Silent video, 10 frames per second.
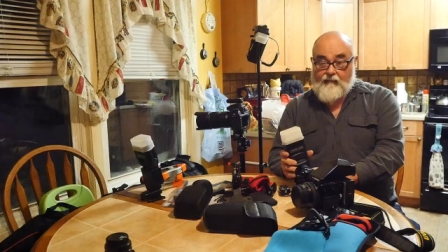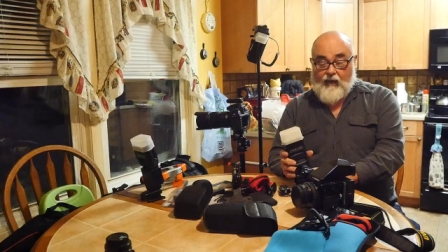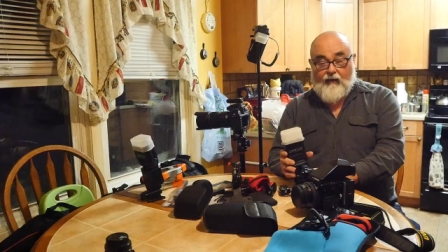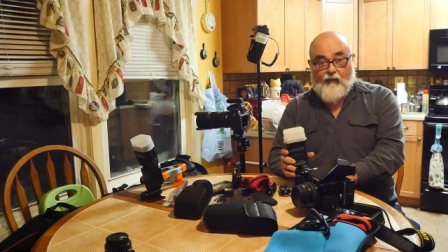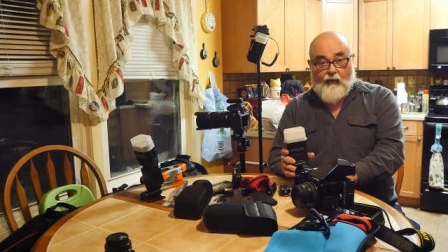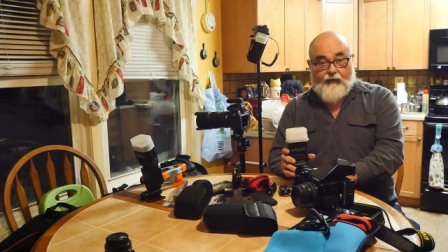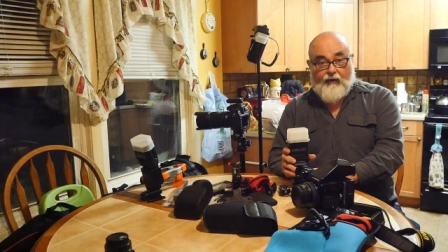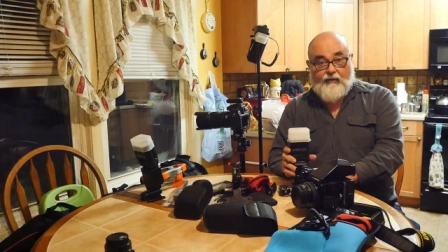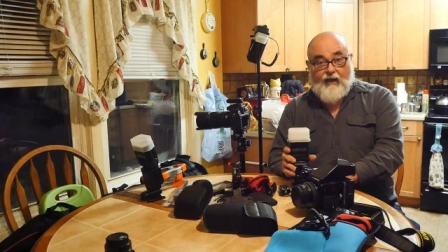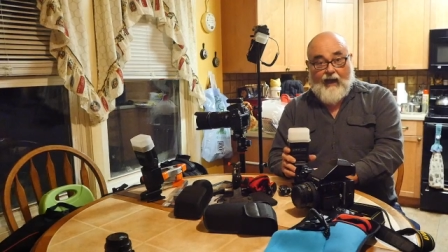Micro Four
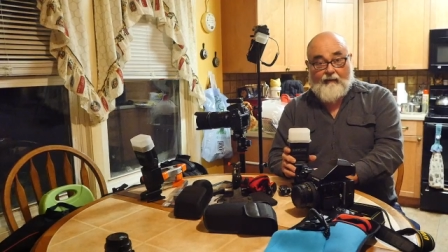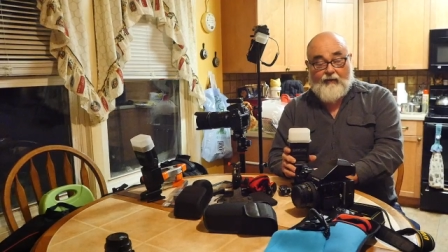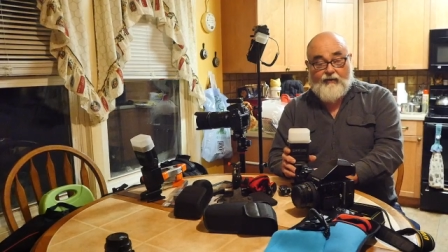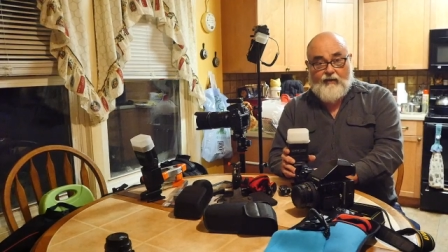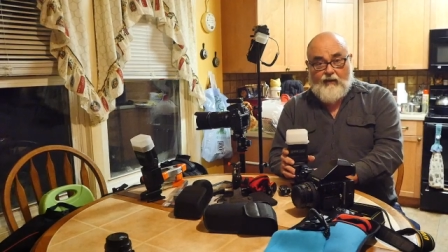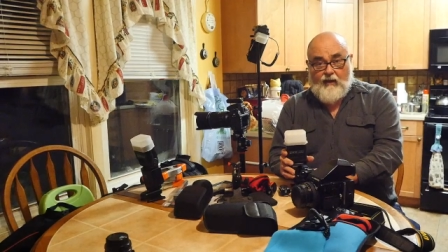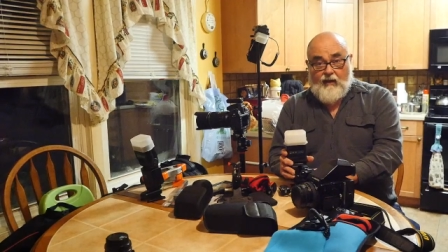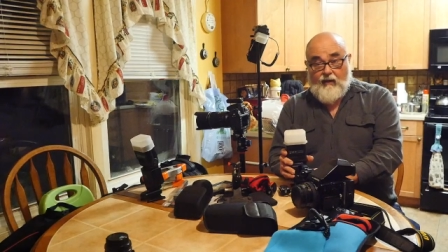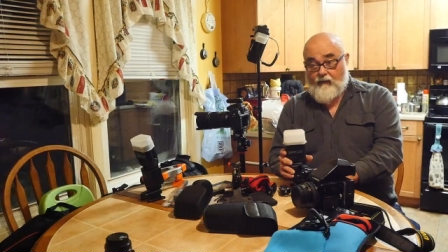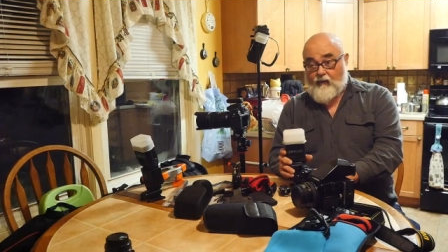Thirds cameras,
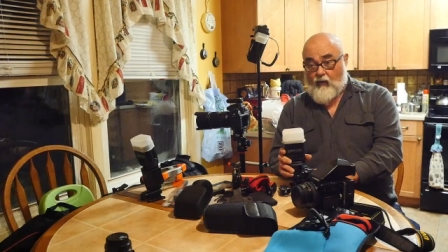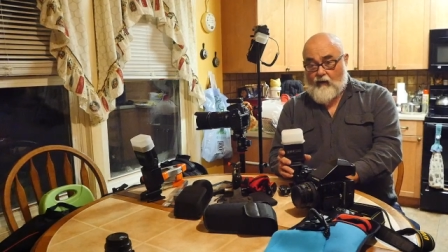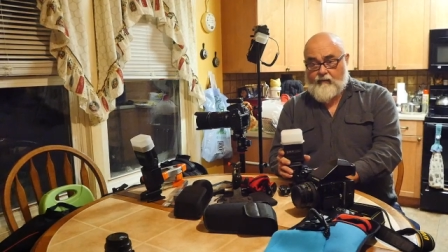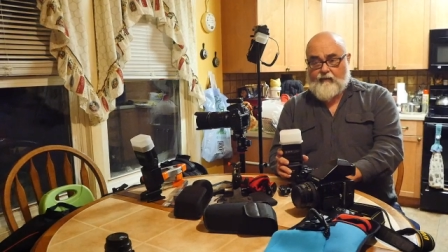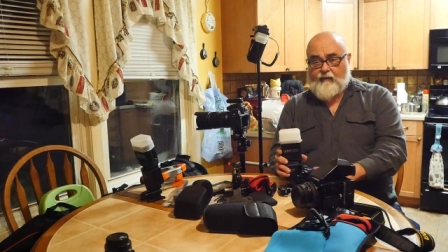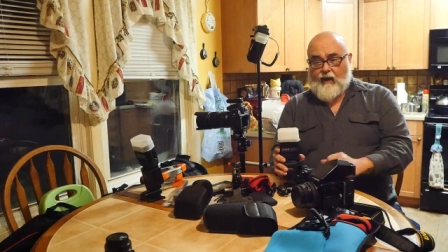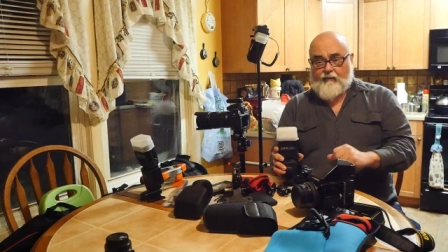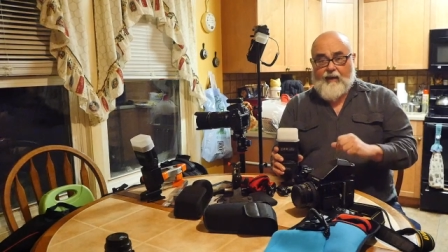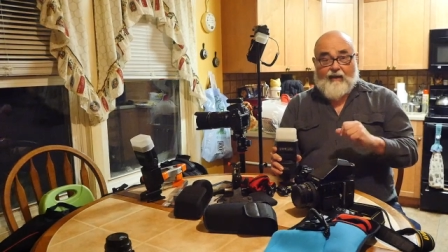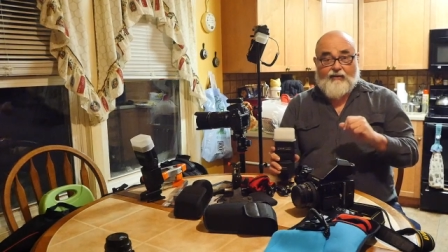for
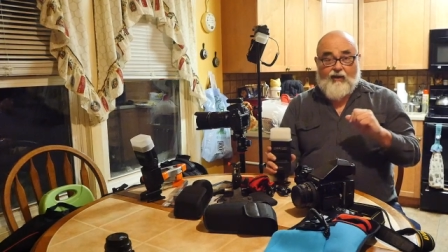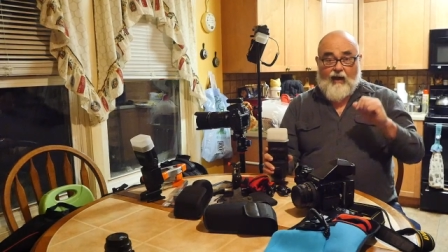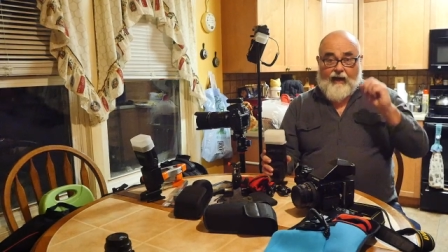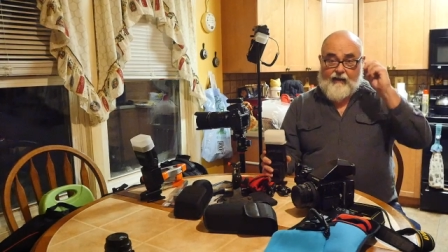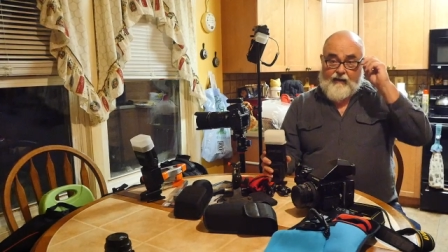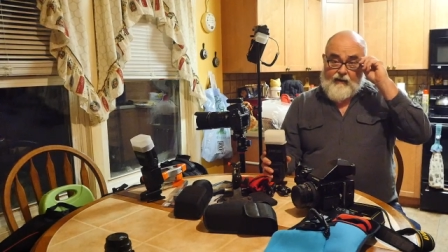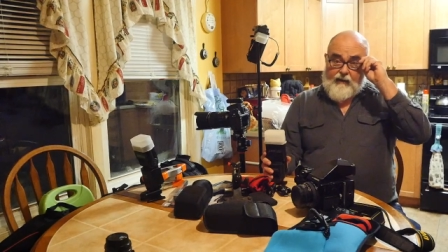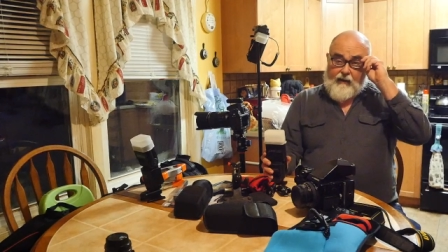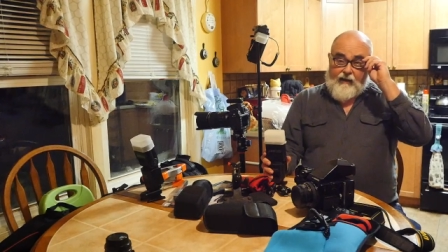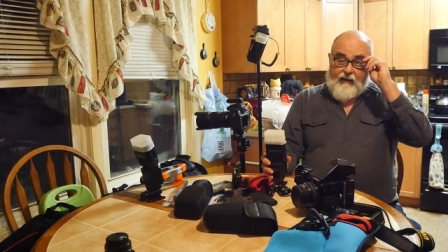Panasonic
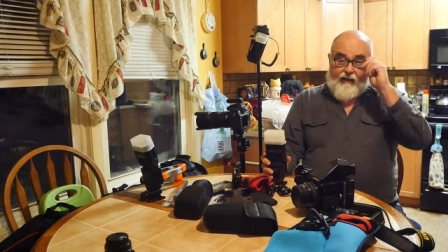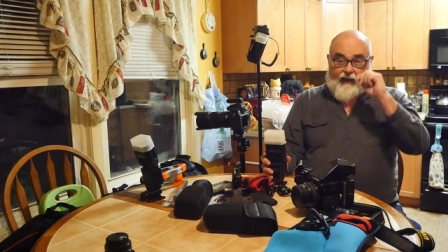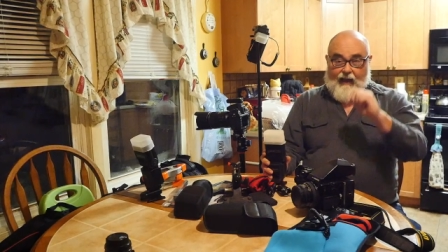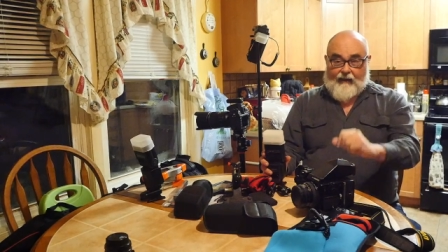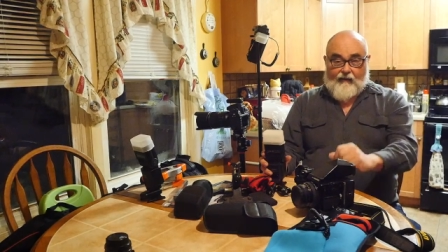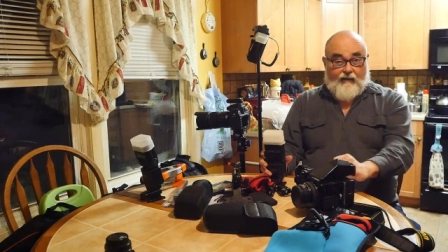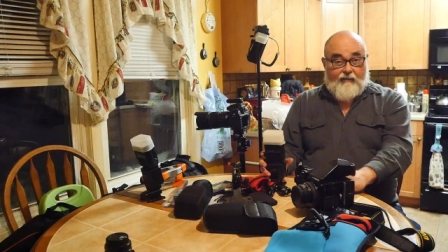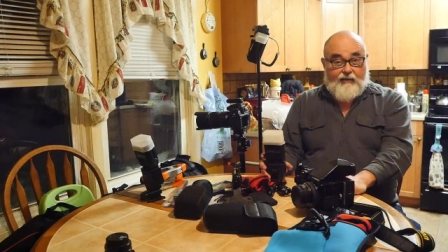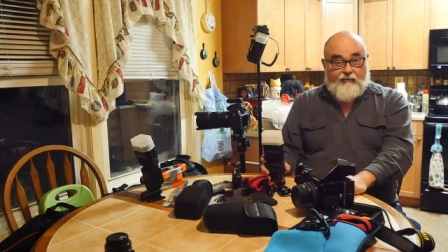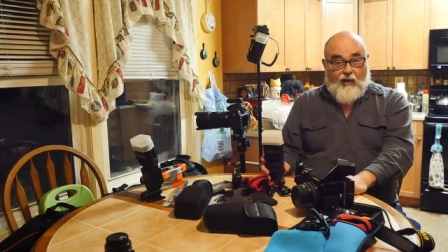and
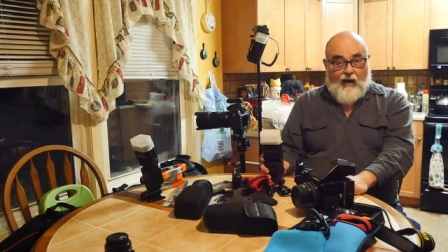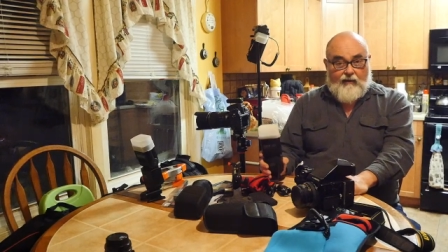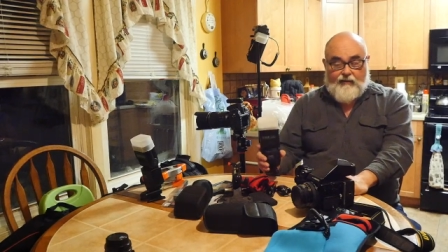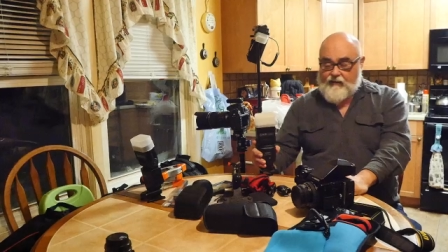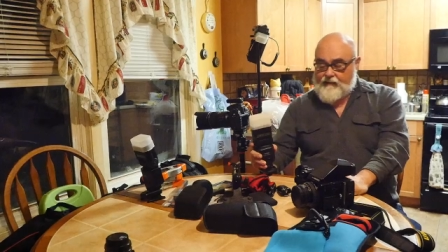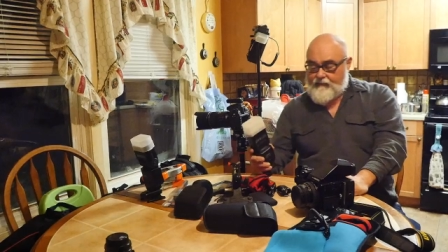Olympus models